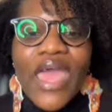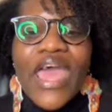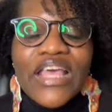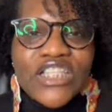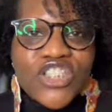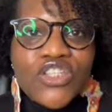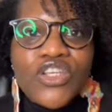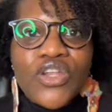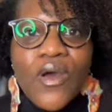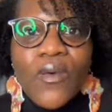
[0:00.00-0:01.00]
as
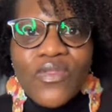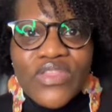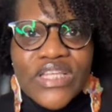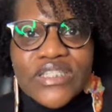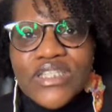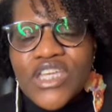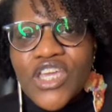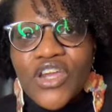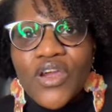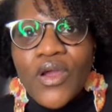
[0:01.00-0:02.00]
you know, this
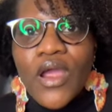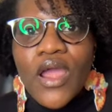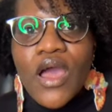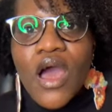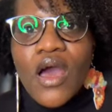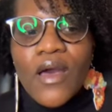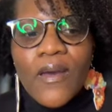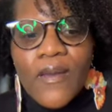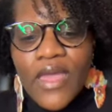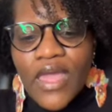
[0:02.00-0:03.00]
year
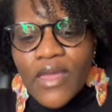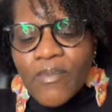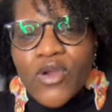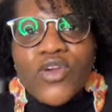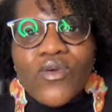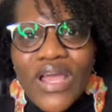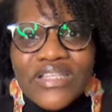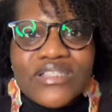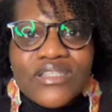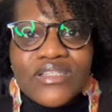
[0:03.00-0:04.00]

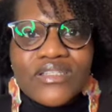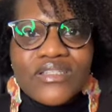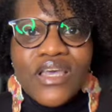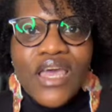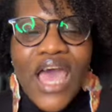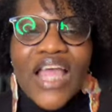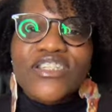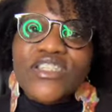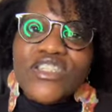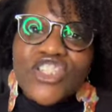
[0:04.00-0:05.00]
progresses, I
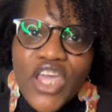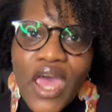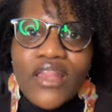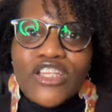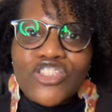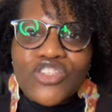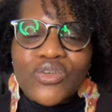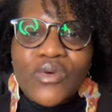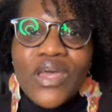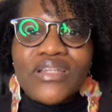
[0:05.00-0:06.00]
just challenge
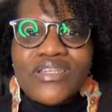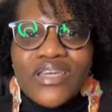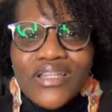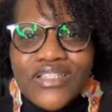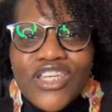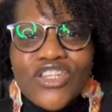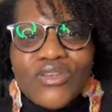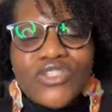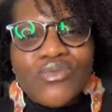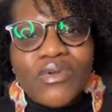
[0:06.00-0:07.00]
you to continue
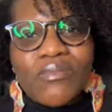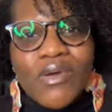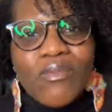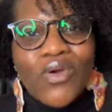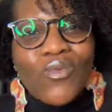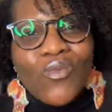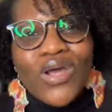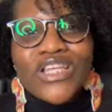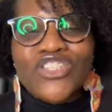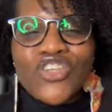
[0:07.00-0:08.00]
to remember, what
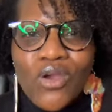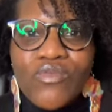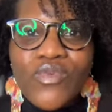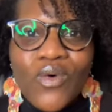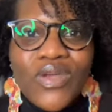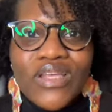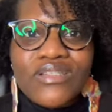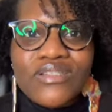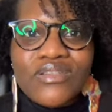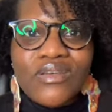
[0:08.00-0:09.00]
is your focus?
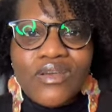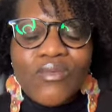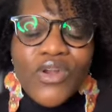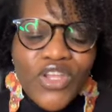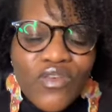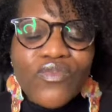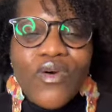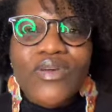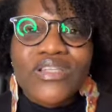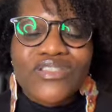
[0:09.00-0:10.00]
What are you
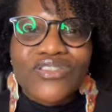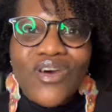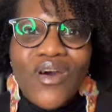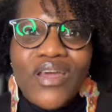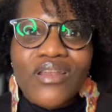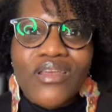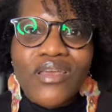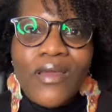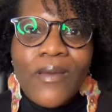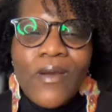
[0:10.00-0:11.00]
focused on?
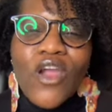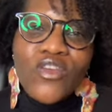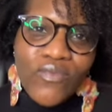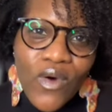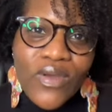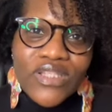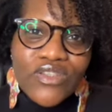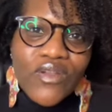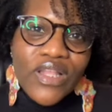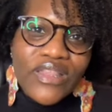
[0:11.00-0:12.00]
Are you focused
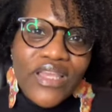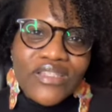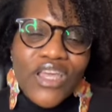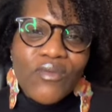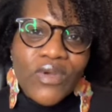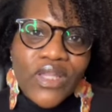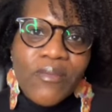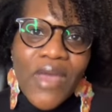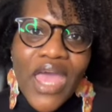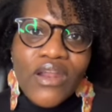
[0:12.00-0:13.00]
on the things that really
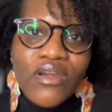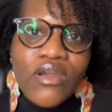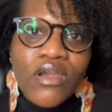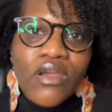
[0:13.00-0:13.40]
matter?